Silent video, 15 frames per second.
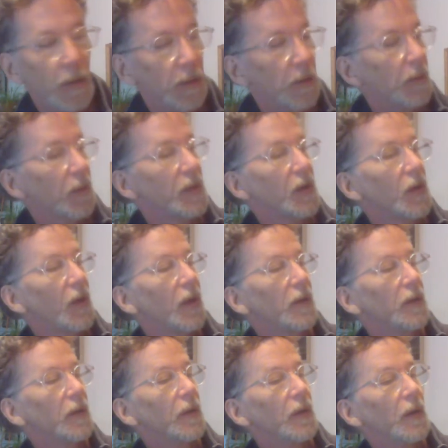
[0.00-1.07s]
what's it called?
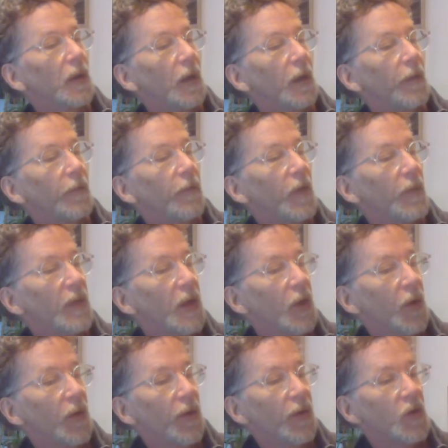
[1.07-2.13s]
From the
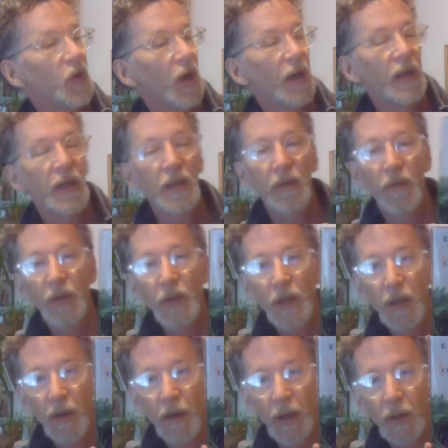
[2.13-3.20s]
Earth, Chinese
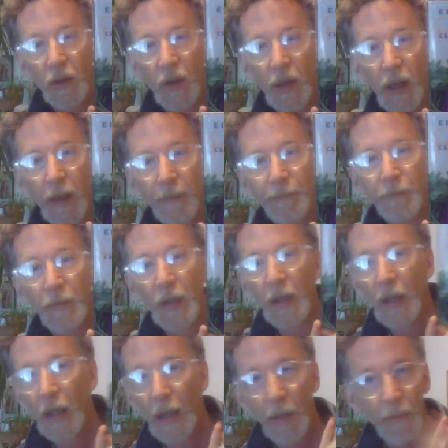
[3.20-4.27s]
Vegetarian Cooking.
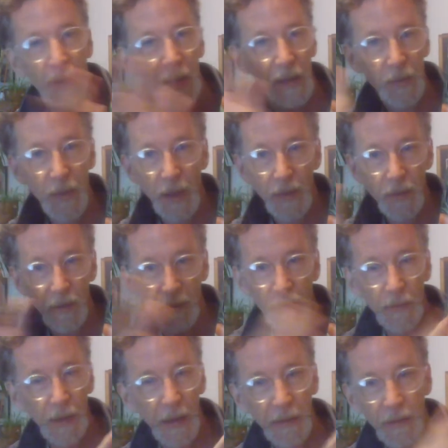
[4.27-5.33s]
I'm not a sponsor,
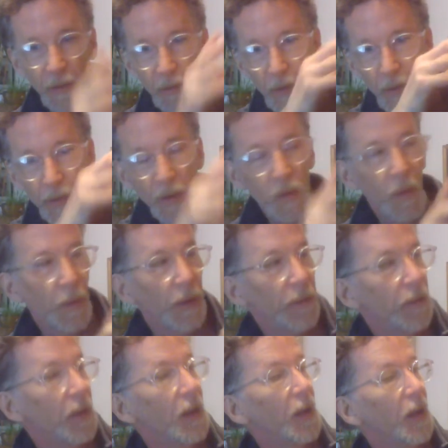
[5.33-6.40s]
I don't know this woman,
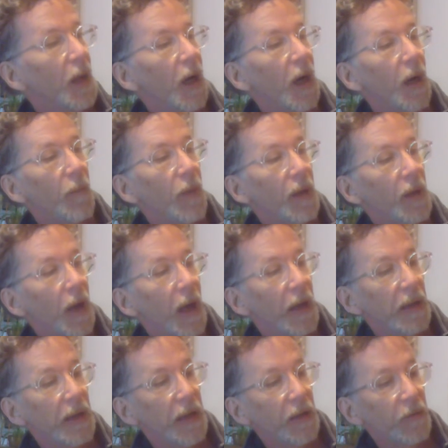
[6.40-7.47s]
but
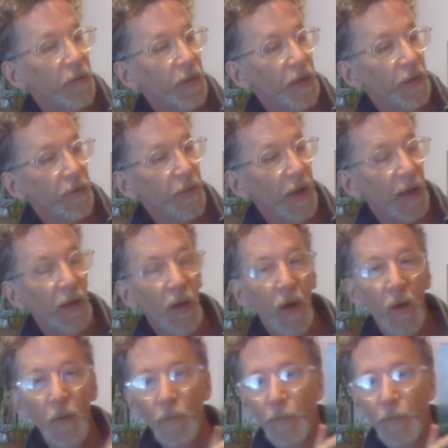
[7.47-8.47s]
Eileen Vin Fei Lo.